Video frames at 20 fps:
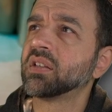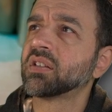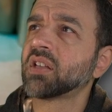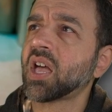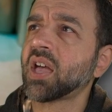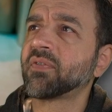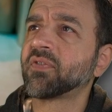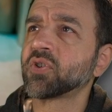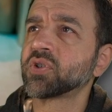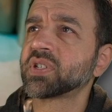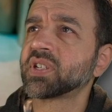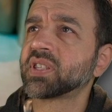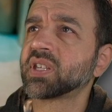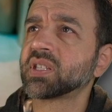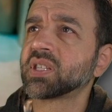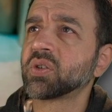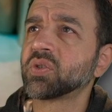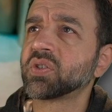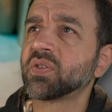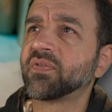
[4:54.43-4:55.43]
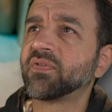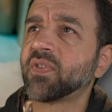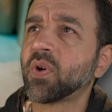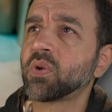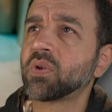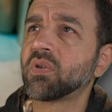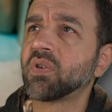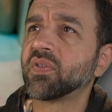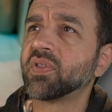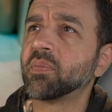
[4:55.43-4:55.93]
At first, I thought that was a
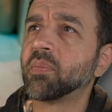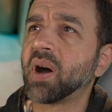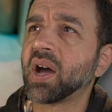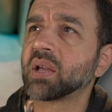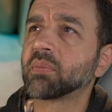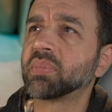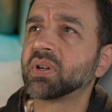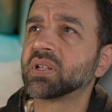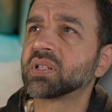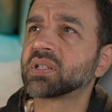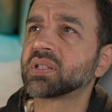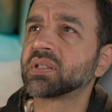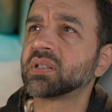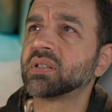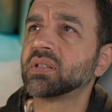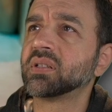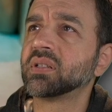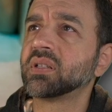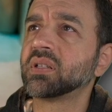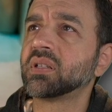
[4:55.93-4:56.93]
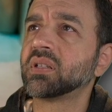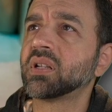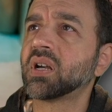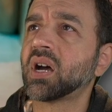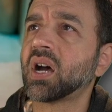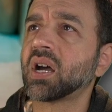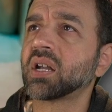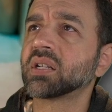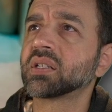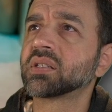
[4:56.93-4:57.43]
photo of the bike, but it's
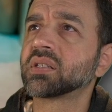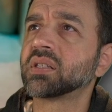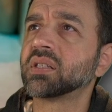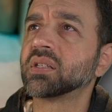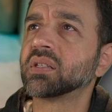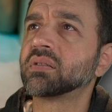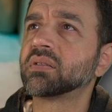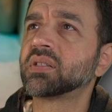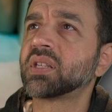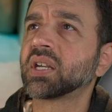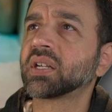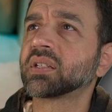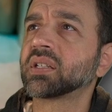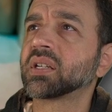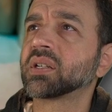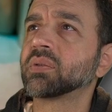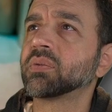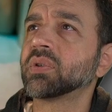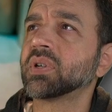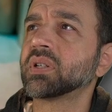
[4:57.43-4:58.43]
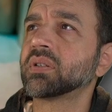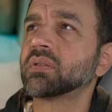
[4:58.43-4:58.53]
not. It's the Technic one.